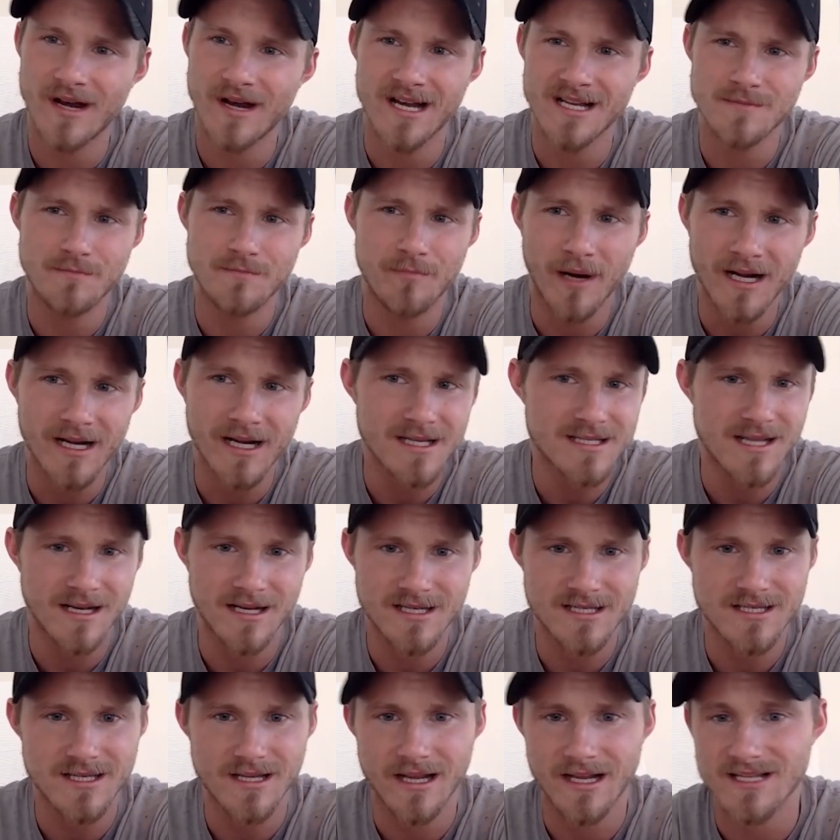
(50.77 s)
And his buddies that
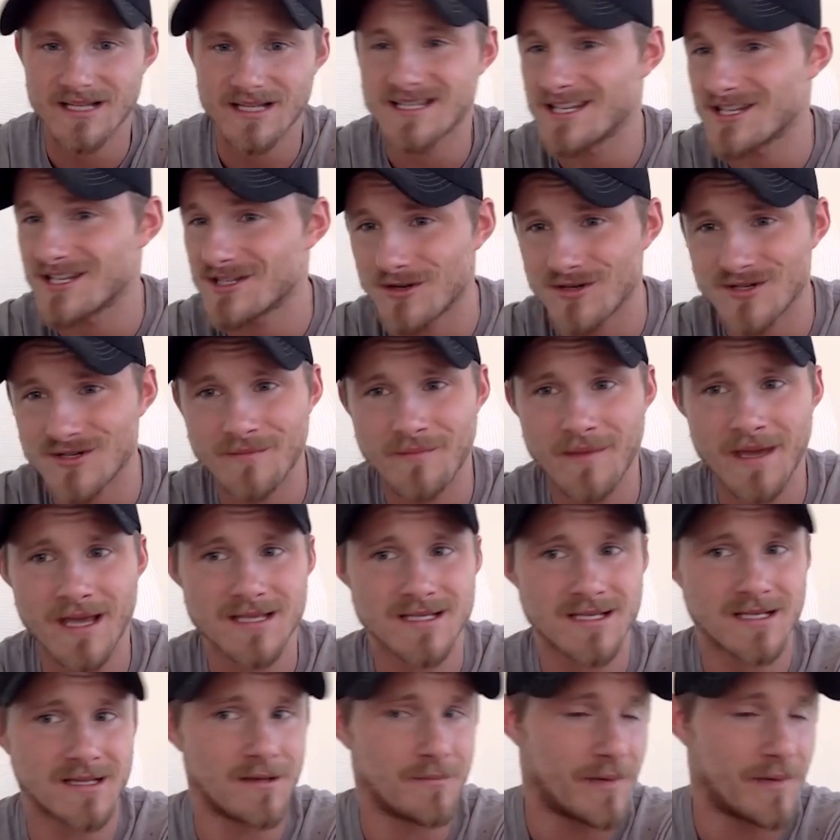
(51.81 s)
his sister's amazing.